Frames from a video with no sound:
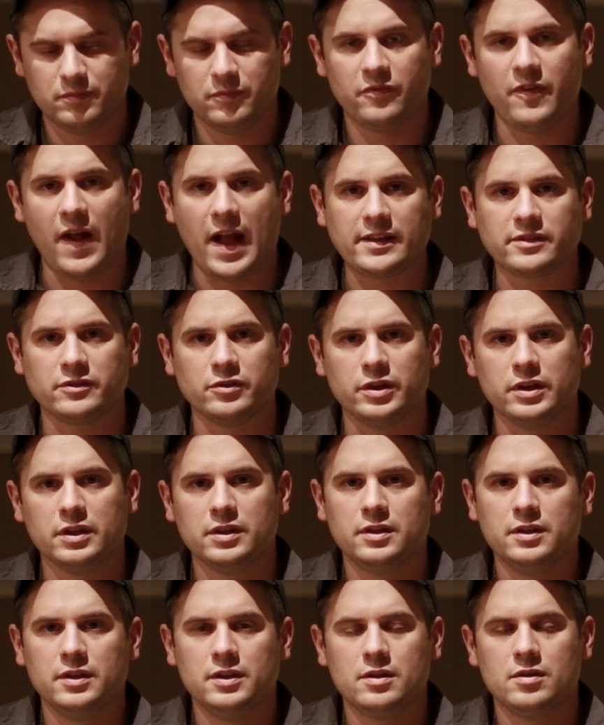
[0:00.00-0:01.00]
factory,
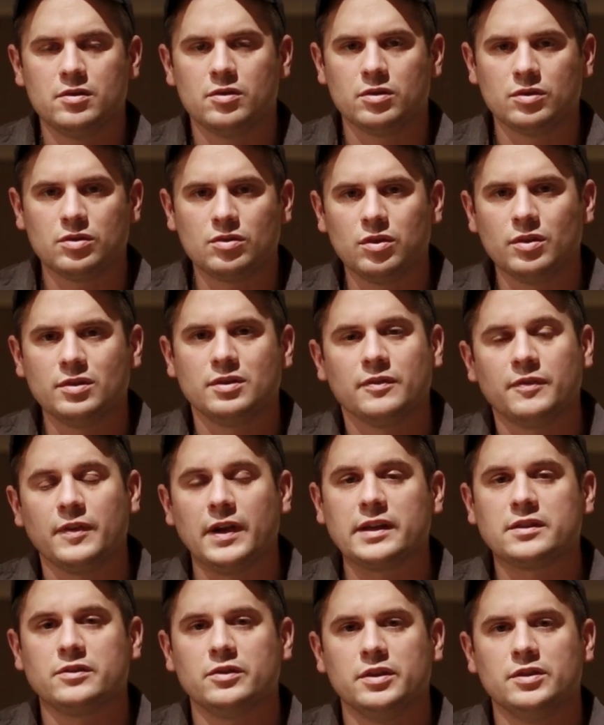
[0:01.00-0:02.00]
or as close to
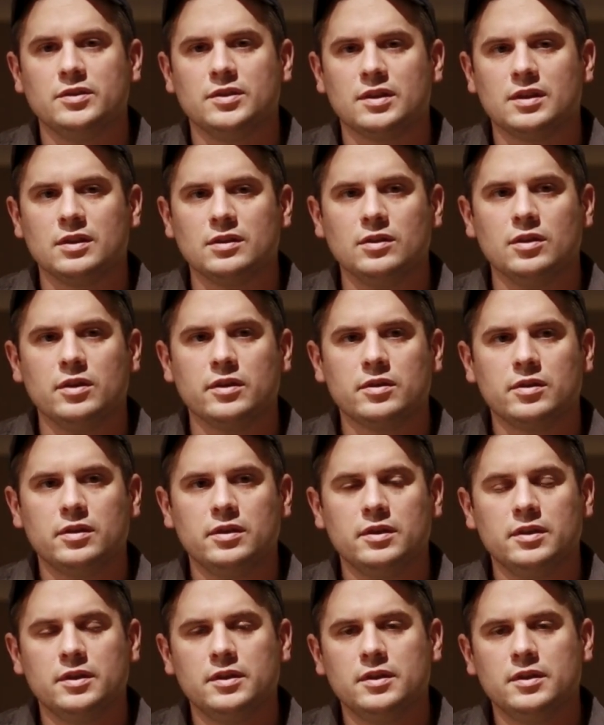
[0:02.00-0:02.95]
factory as it can look.